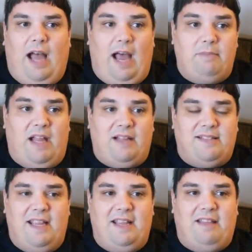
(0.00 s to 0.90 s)
I'm not
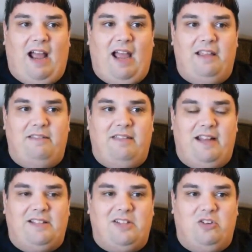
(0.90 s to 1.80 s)
saying that I that
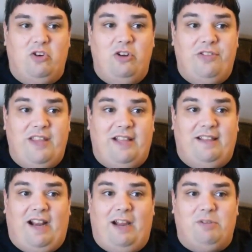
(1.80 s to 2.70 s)
it's a good thing
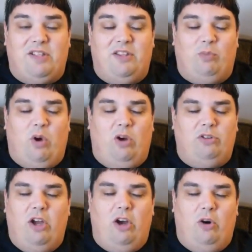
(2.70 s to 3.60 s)
that I was in the wrong.
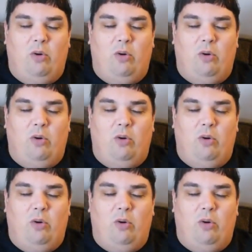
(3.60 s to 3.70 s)
No.